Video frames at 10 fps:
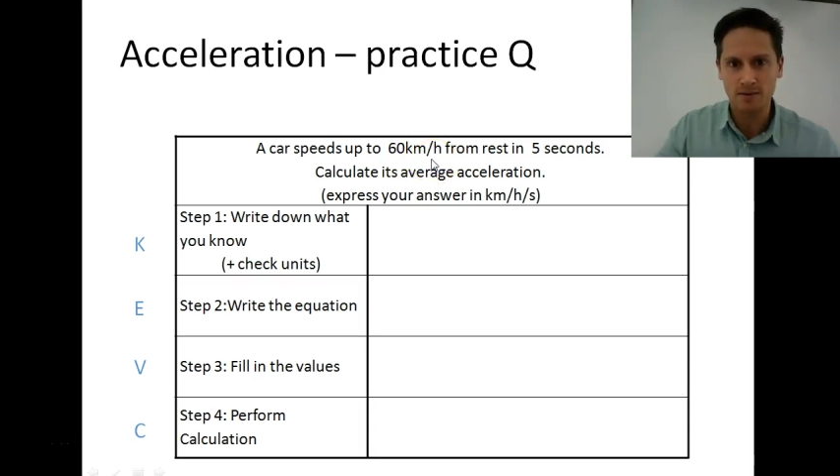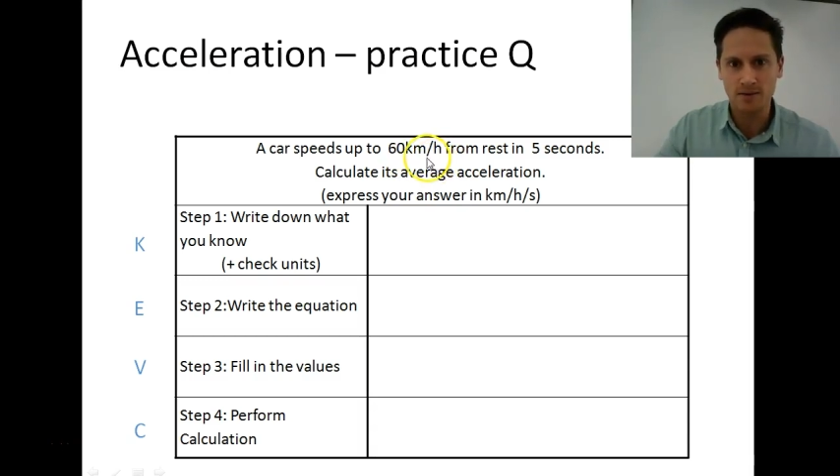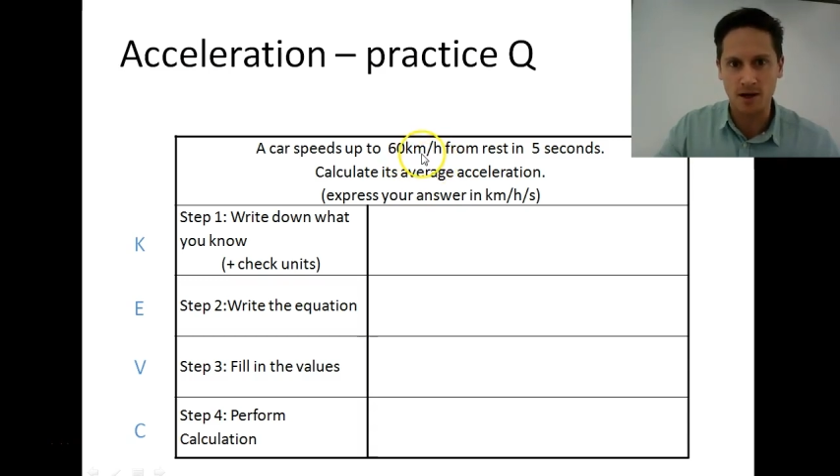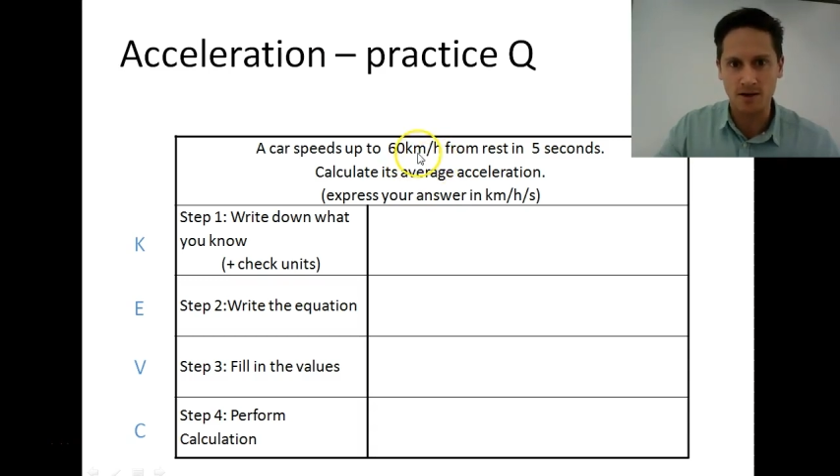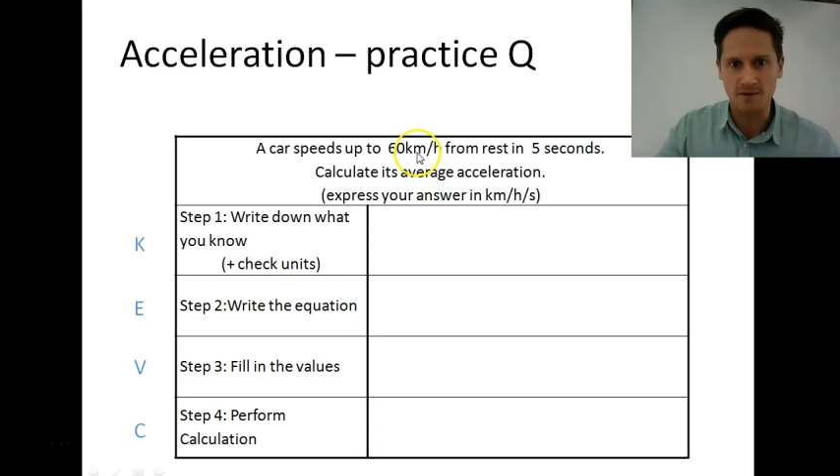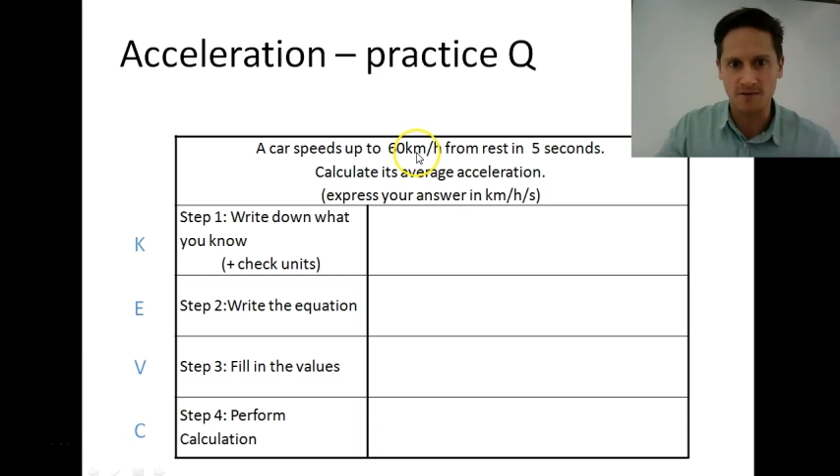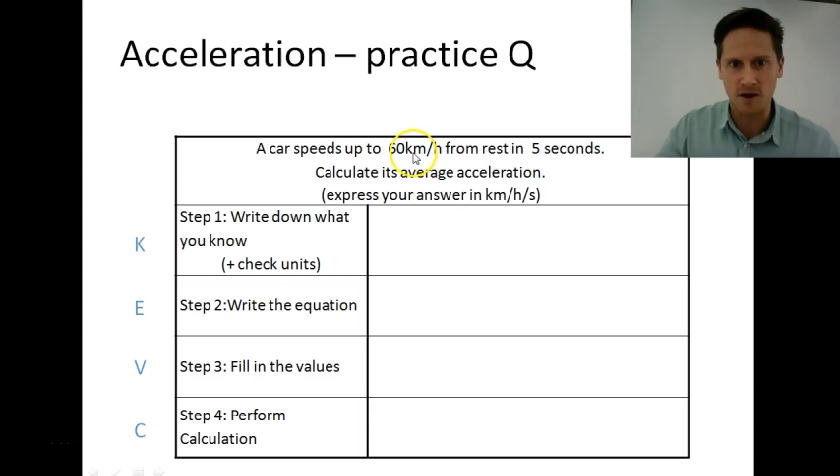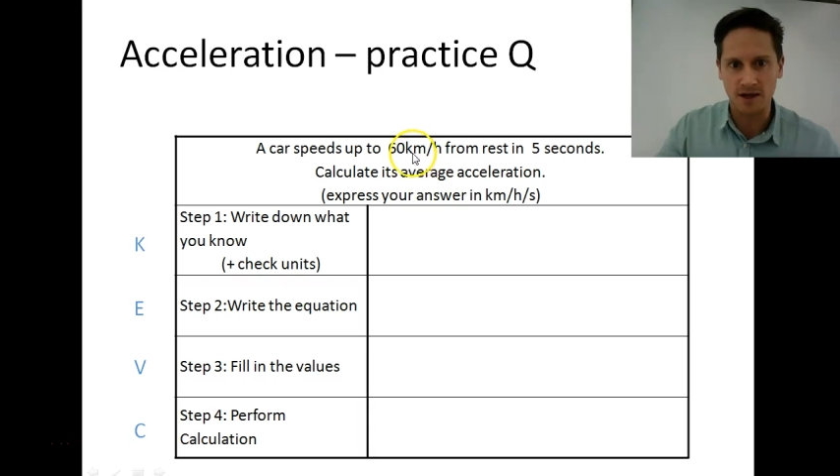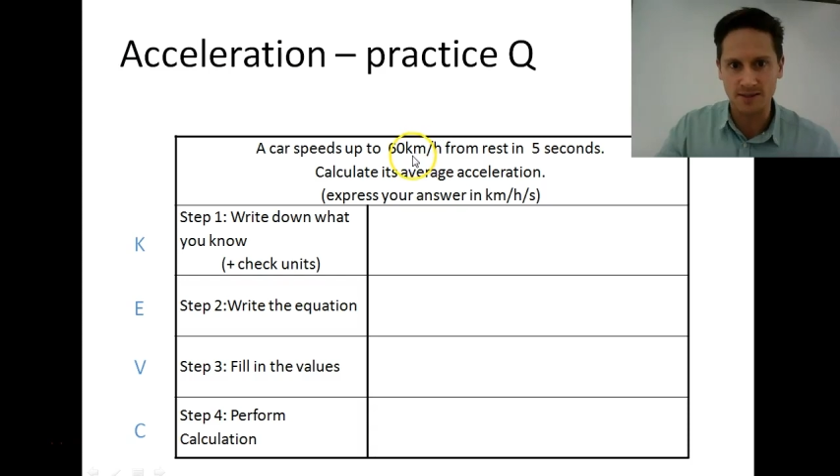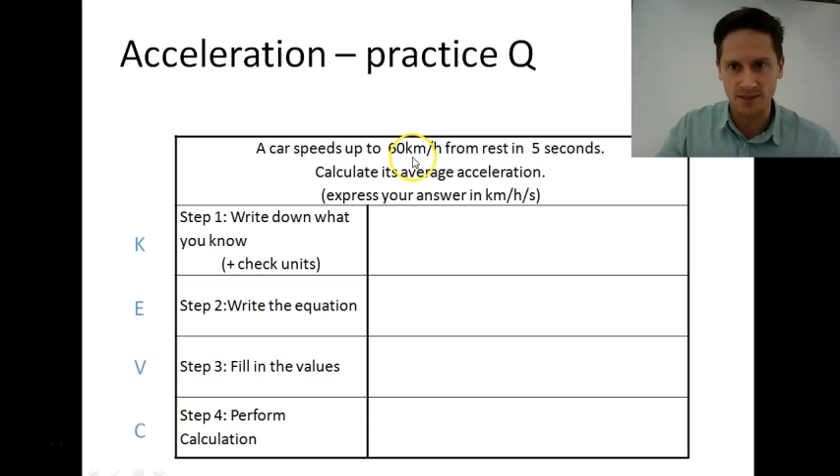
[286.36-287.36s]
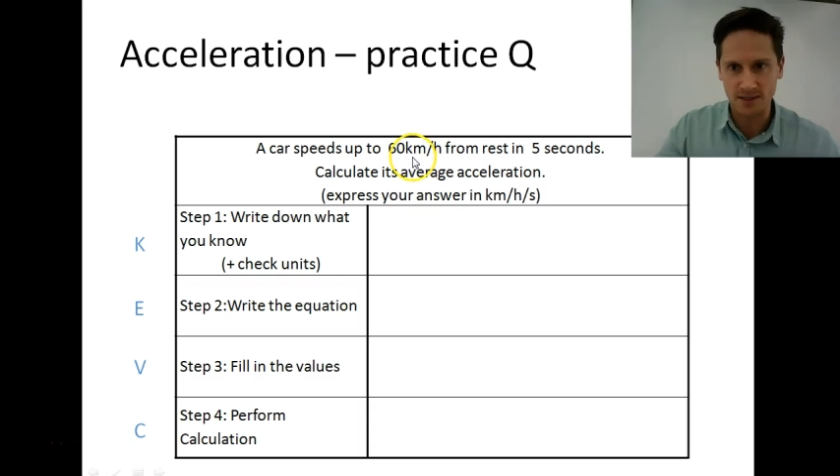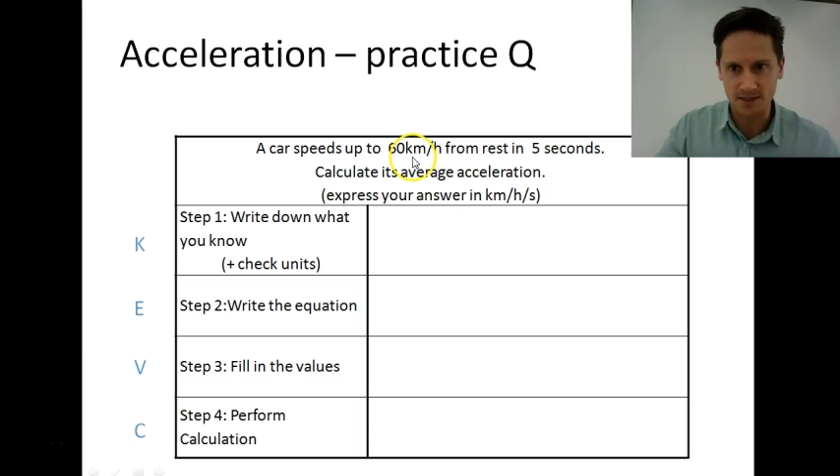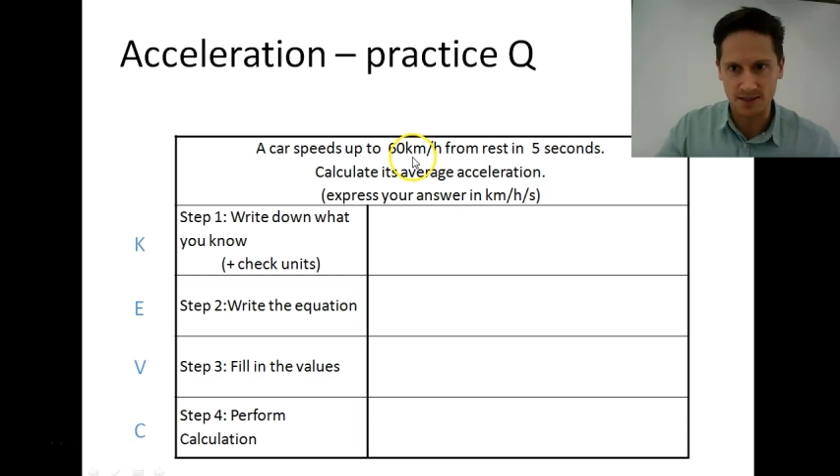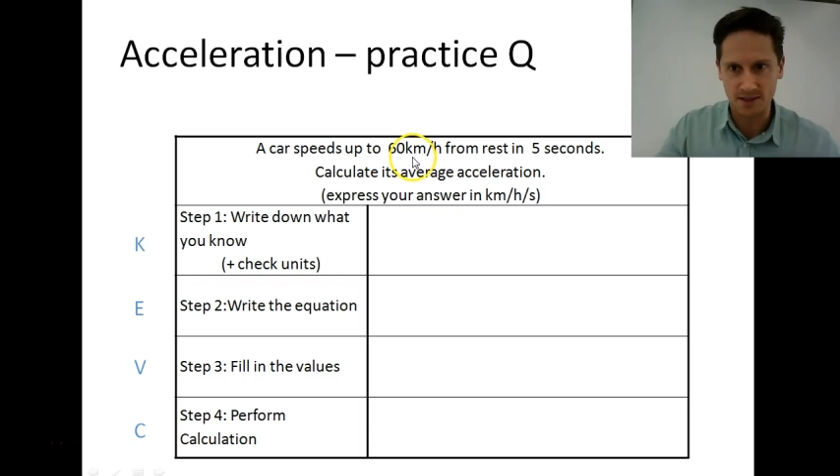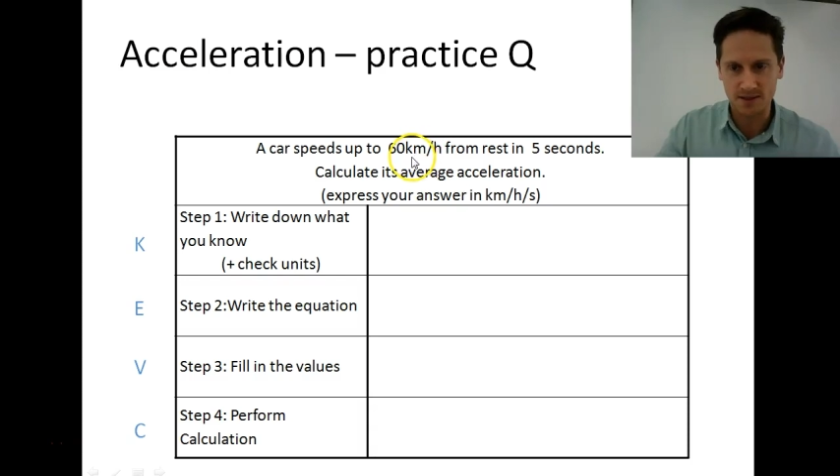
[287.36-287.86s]
so you've got a
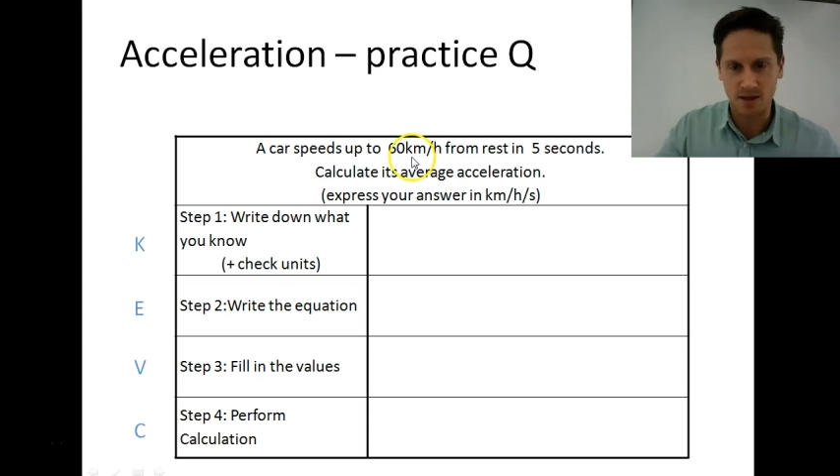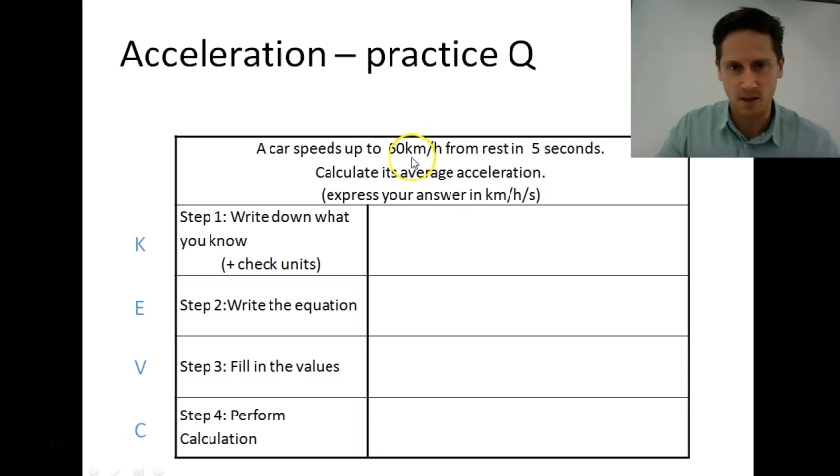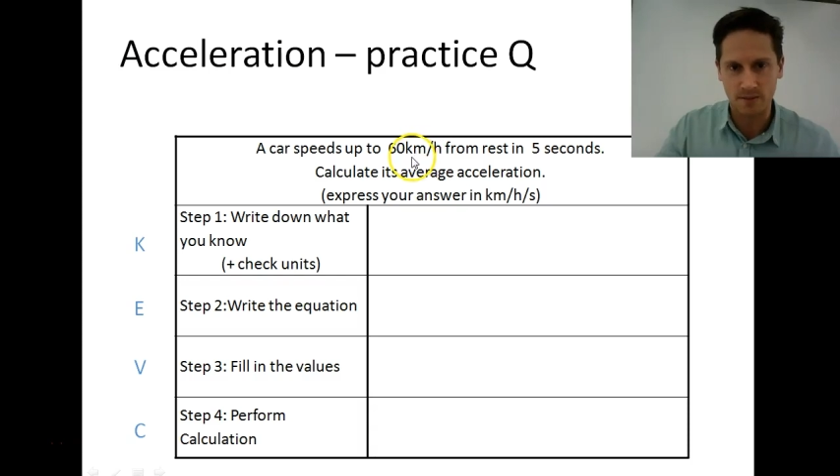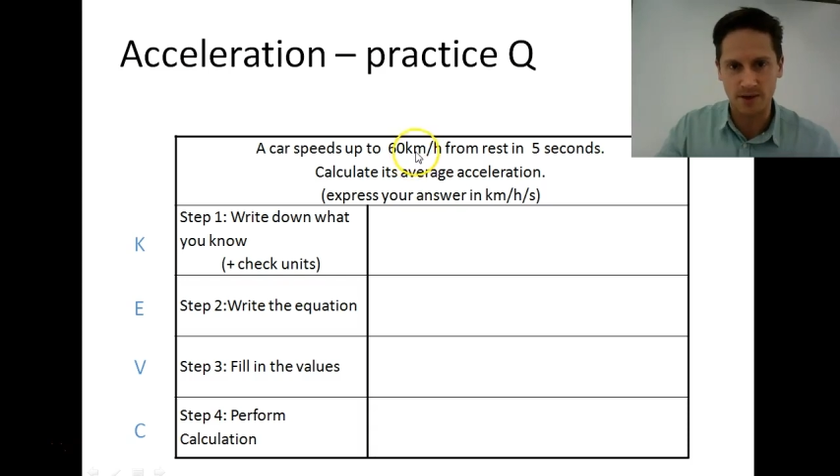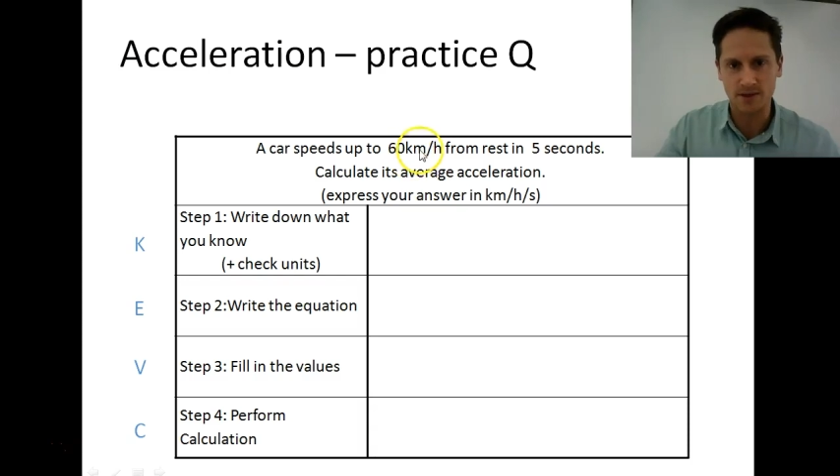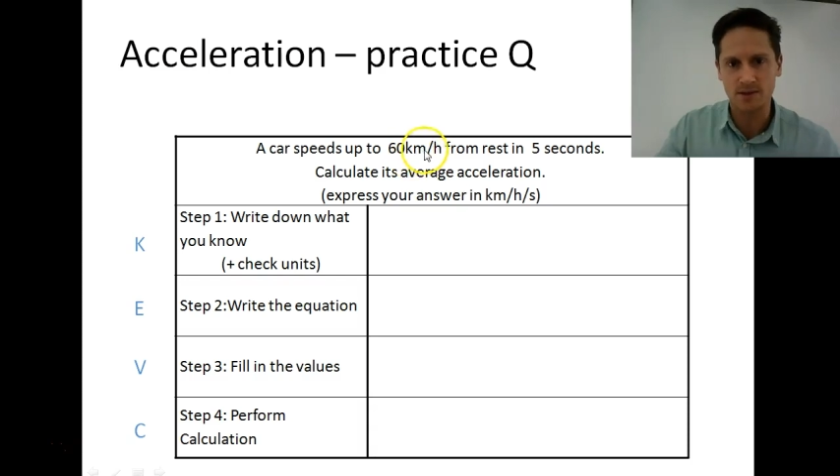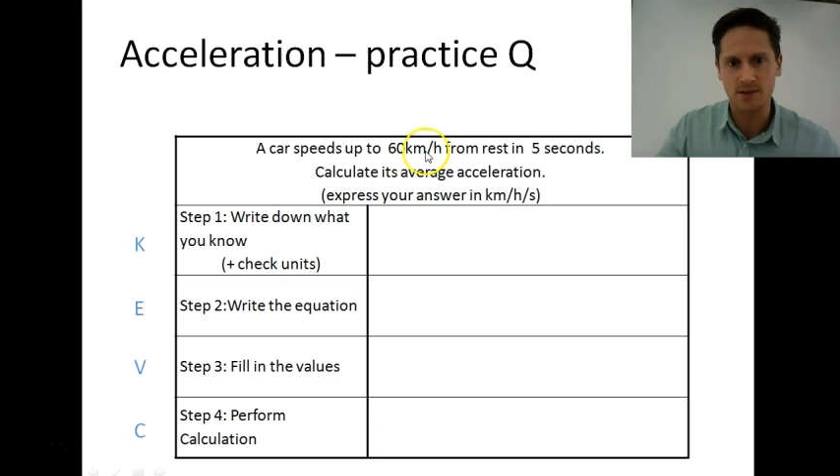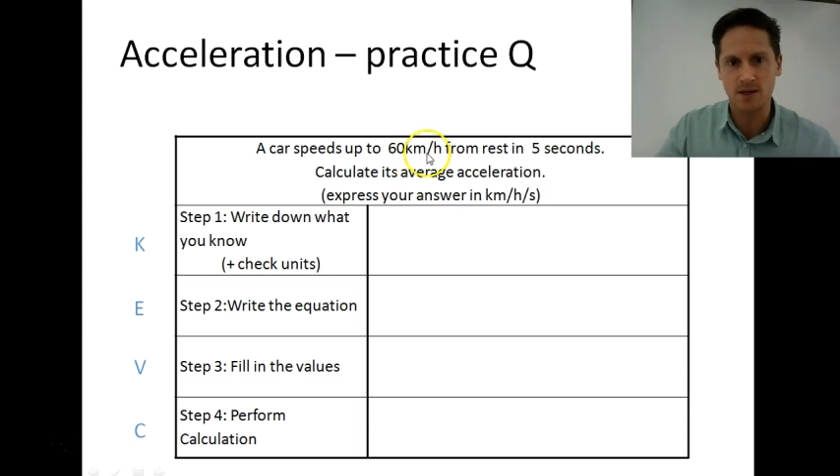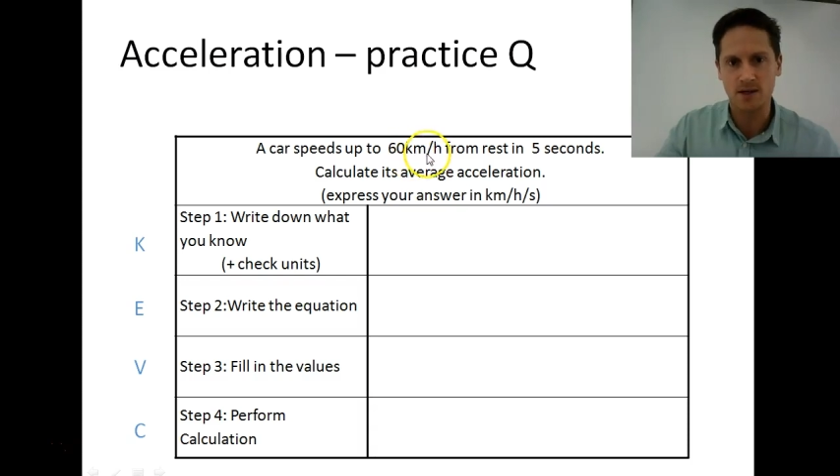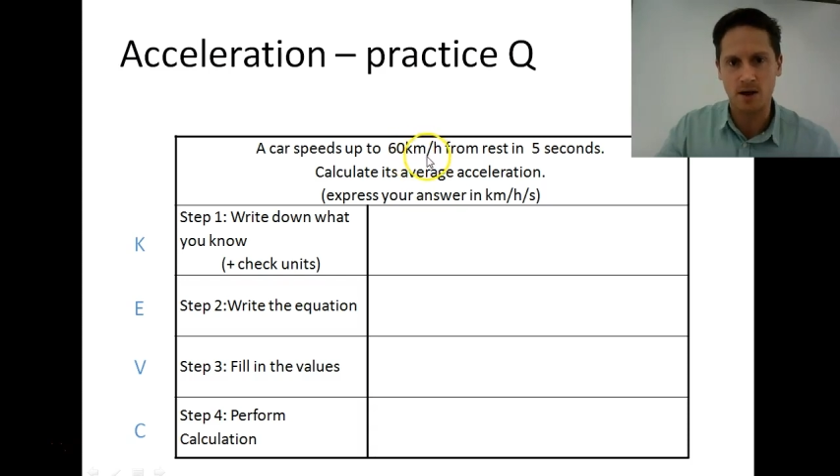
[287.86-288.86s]
distance, kilometers,